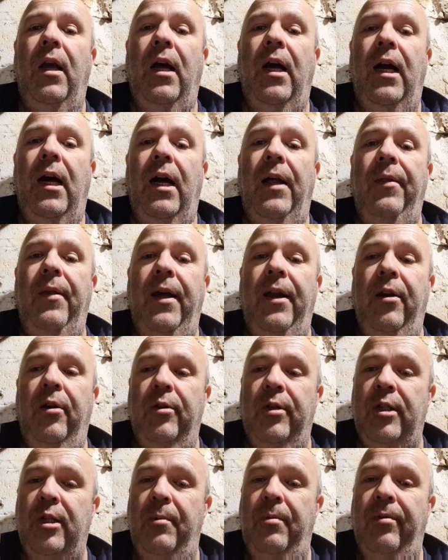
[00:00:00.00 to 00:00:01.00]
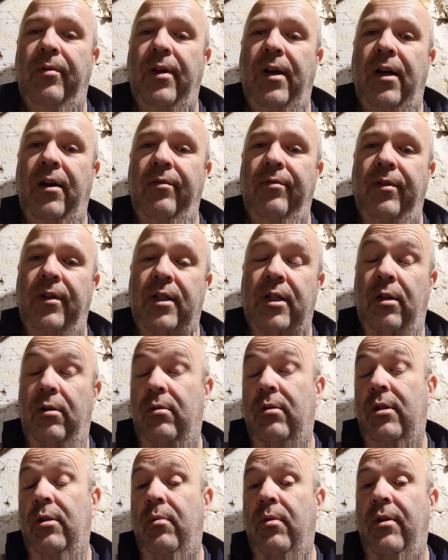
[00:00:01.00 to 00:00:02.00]
And then on top of that,
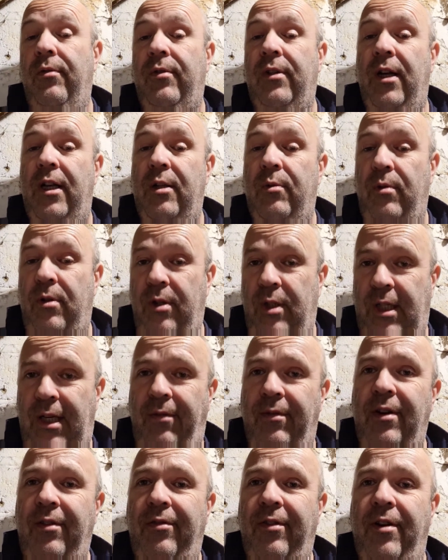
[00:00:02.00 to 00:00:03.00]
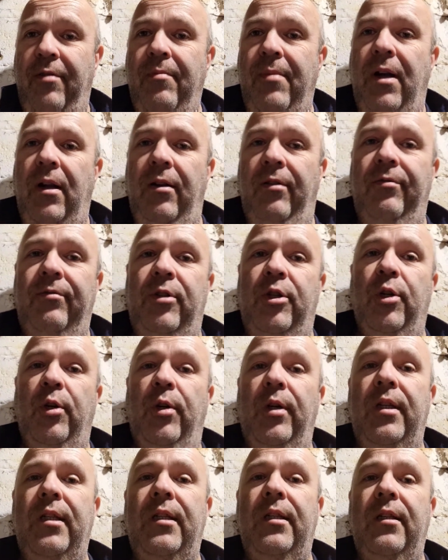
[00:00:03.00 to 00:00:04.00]
so what I've done is we've got 75 mil of
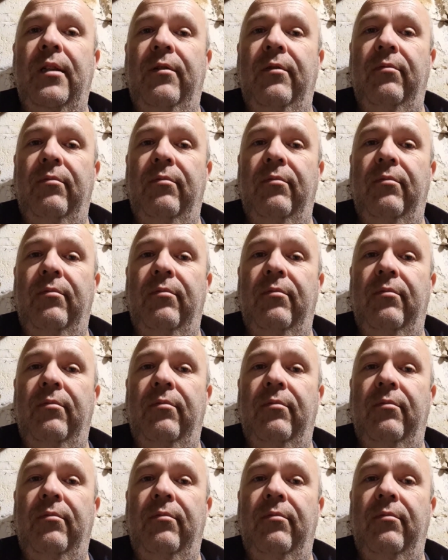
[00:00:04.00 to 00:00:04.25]
joist.